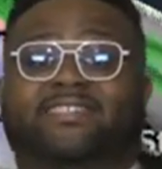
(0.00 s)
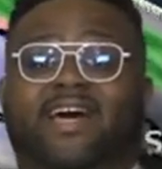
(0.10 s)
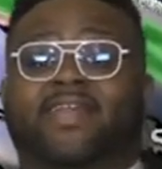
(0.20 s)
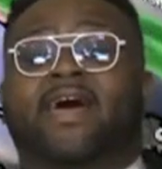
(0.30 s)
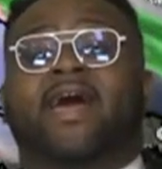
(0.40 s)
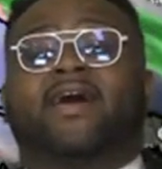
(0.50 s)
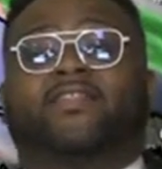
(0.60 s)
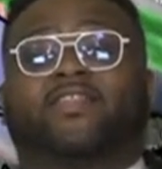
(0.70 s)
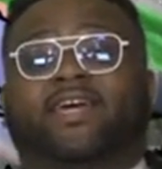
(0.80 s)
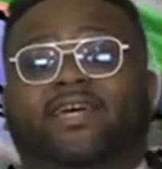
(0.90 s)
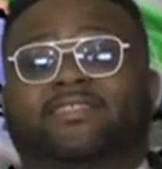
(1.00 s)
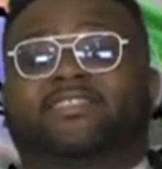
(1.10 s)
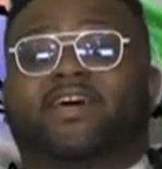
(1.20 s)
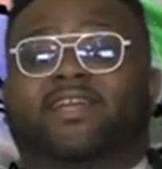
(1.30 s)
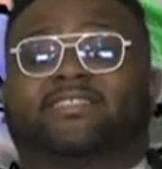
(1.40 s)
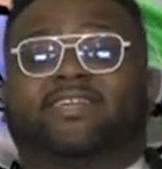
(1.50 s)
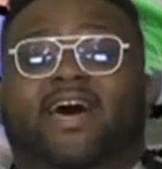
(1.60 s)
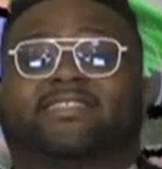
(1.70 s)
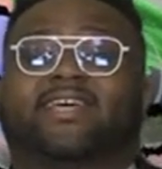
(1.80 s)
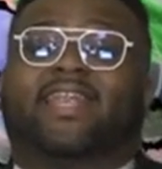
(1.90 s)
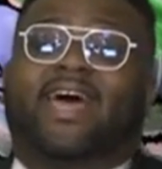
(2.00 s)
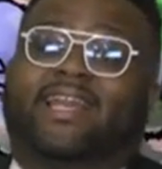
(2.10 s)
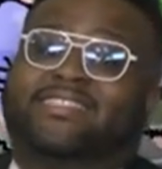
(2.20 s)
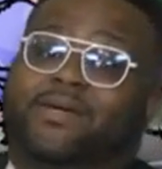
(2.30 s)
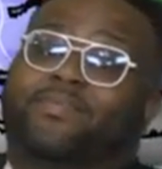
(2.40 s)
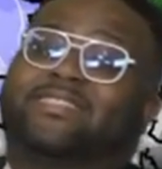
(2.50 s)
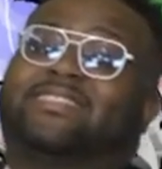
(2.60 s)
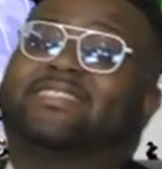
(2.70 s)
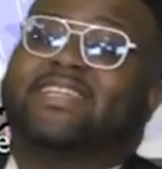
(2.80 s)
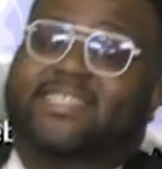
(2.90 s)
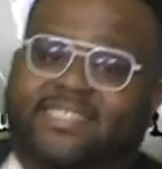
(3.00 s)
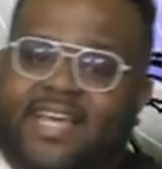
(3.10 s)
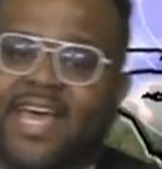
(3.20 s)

And these sunny skies are likely to persist